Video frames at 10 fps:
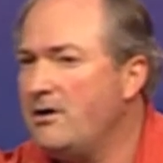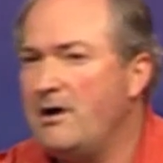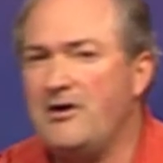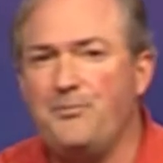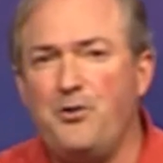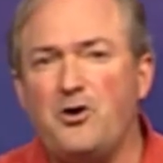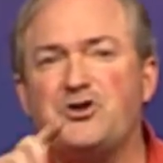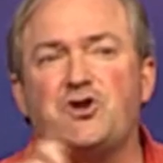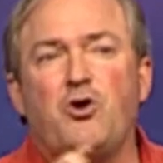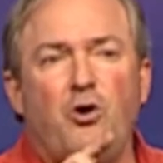And the book
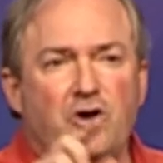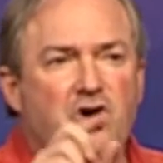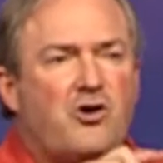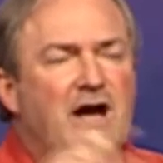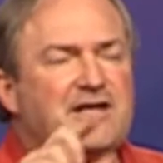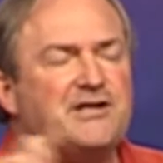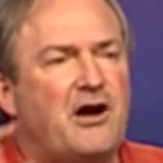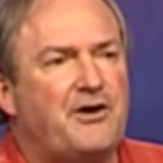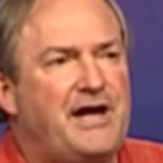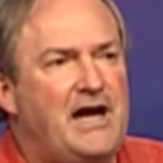is called Christ
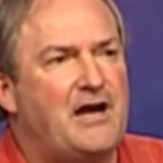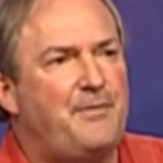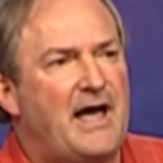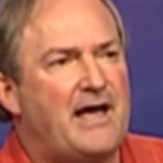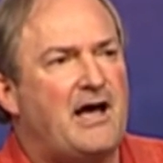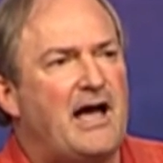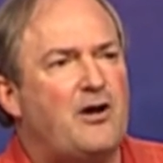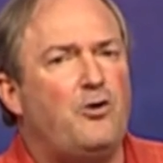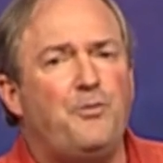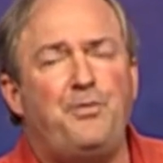Our Healer by a guy
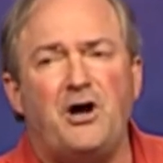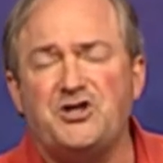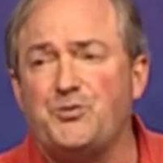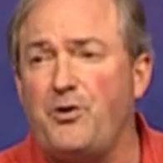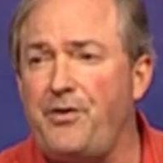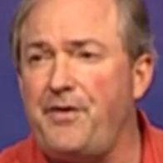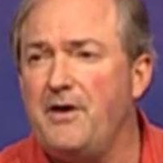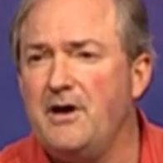called Bosworth.